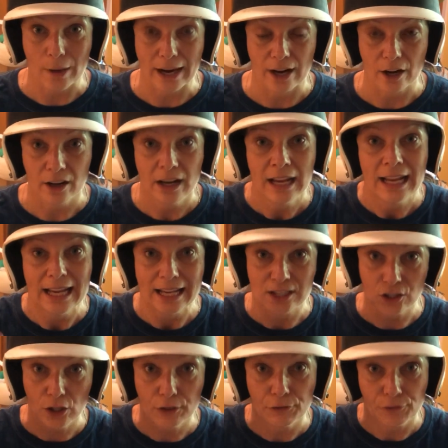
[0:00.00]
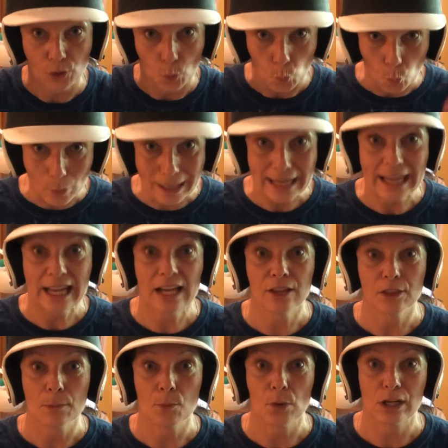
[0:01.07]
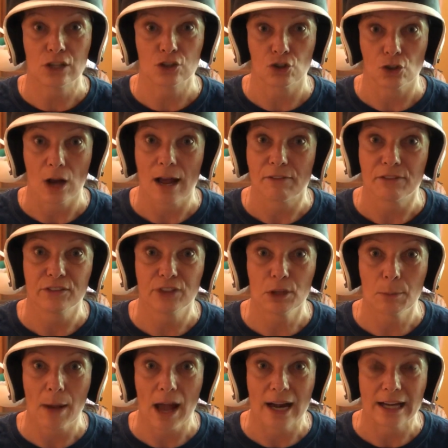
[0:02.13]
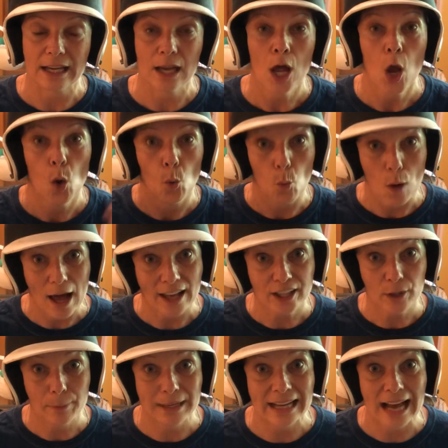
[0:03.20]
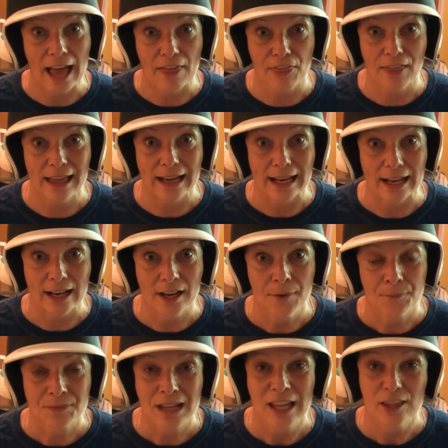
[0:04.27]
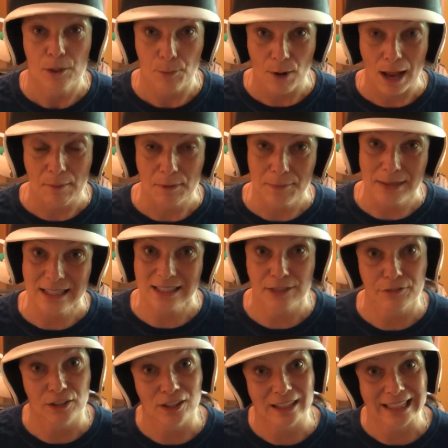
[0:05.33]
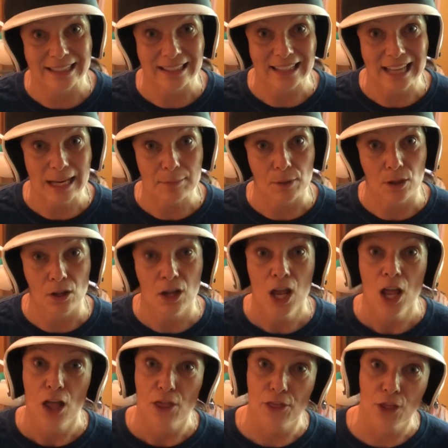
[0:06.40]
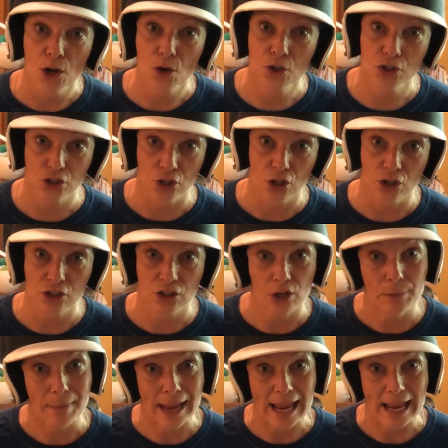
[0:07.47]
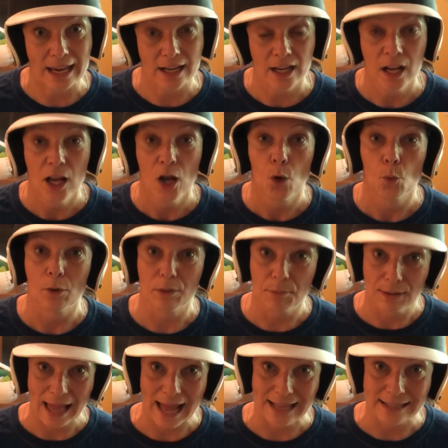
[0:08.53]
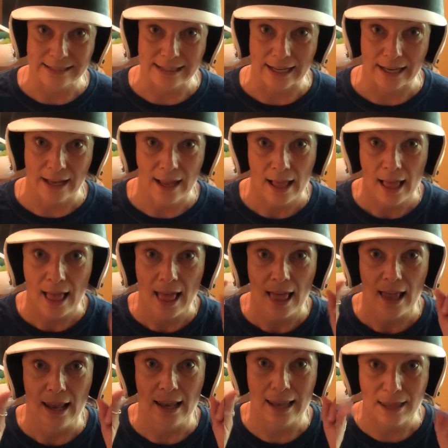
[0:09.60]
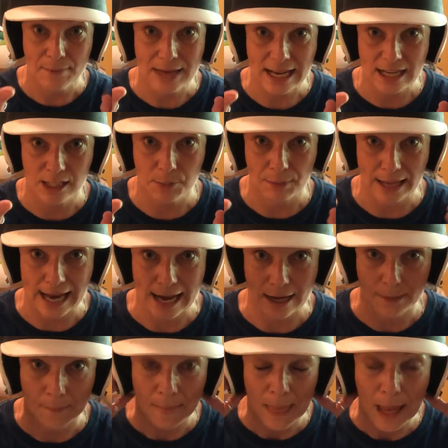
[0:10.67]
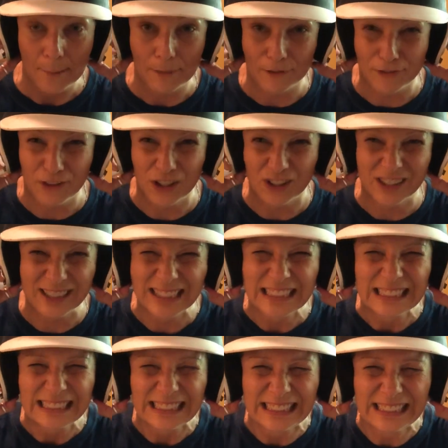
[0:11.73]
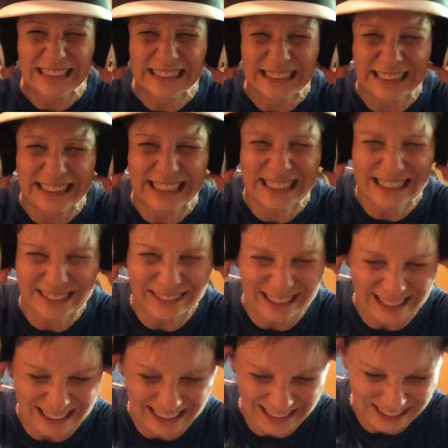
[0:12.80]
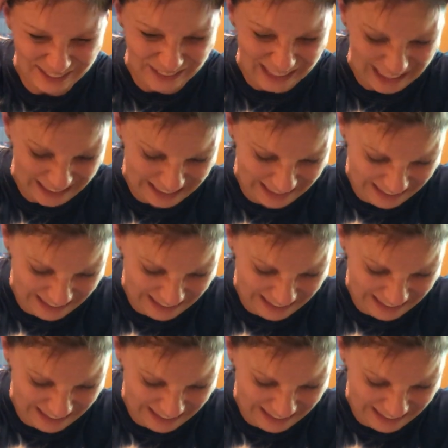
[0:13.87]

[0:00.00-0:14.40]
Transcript: wear is good for wicking the moisture off of your body while you're being athletic. The problem is, if you look at the label, those shirts are made with plastic. Let me explain. But first, I'm gonna take off this helmet